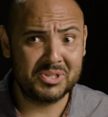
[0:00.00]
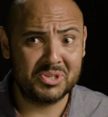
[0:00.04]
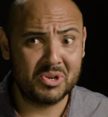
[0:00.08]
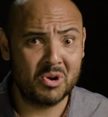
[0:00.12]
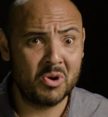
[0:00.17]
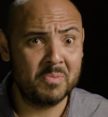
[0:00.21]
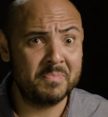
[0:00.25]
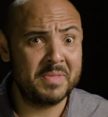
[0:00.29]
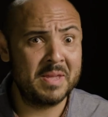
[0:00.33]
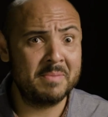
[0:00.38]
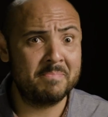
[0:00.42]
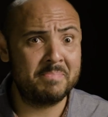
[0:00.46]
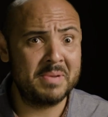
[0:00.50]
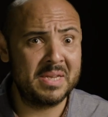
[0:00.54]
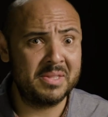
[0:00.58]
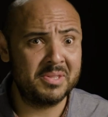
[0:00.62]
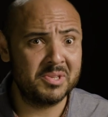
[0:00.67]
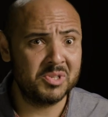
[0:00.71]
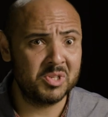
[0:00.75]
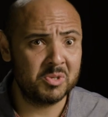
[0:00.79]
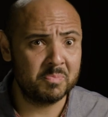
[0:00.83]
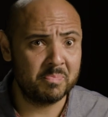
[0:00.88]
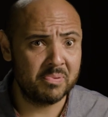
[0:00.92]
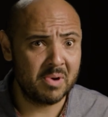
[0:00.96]
just hope they beat
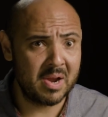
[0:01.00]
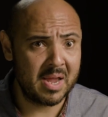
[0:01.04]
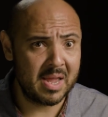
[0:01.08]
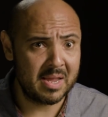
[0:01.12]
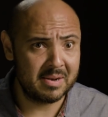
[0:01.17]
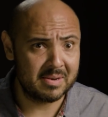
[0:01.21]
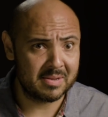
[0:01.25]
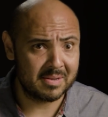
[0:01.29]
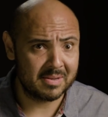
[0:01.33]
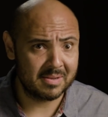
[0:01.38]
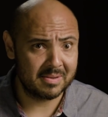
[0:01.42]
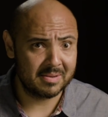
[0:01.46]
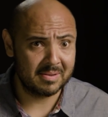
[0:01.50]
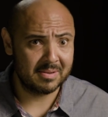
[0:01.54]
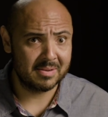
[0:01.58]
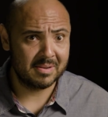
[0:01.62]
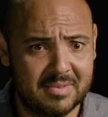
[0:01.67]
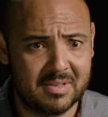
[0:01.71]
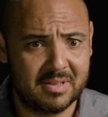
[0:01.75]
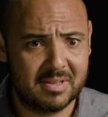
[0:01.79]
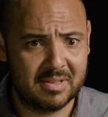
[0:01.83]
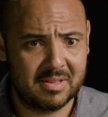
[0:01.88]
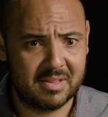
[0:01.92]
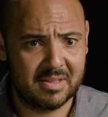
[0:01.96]
the spread.
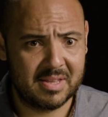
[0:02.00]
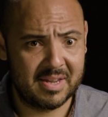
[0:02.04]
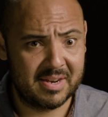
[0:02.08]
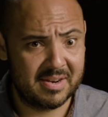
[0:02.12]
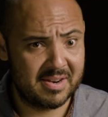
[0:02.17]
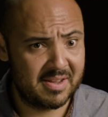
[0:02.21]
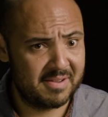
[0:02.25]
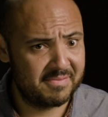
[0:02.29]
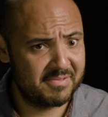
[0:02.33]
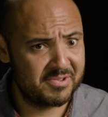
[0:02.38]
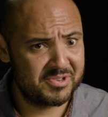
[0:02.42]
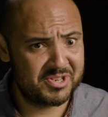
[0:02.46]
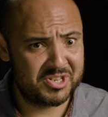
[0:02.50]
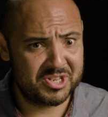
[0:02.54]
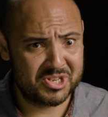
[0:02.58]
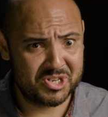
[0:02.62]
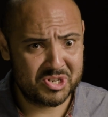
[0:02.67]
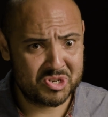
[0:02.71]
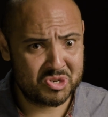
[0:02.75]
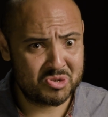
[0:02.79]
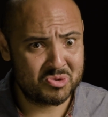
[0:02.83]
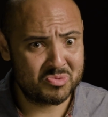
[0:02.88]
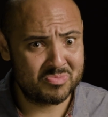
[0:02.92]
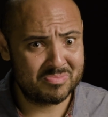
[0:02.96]
They never
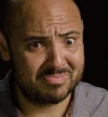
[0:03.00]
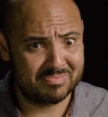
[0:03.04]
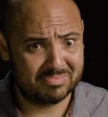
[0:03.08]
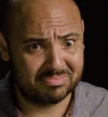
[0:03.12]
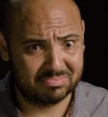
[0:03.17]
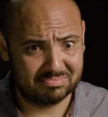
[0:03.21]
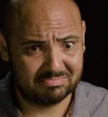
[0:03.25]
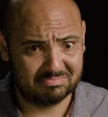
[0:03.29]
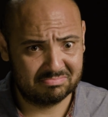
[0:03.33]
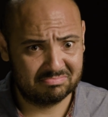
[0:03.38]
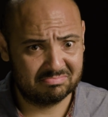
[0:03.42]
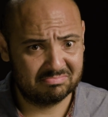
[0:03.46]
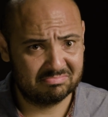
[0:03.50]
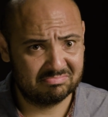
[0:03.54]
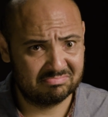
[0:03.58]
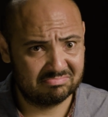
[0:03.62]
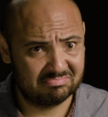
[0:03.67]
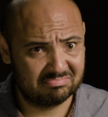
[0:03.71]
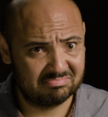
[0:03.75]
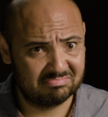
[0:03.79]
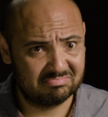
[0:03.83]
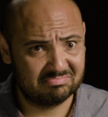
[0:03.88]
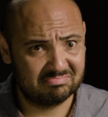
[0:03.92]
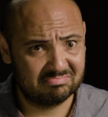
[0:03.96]
do. I'll have
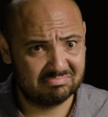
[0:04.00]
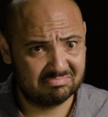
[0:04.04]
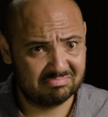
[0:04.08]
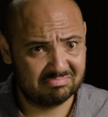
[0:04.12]
a guy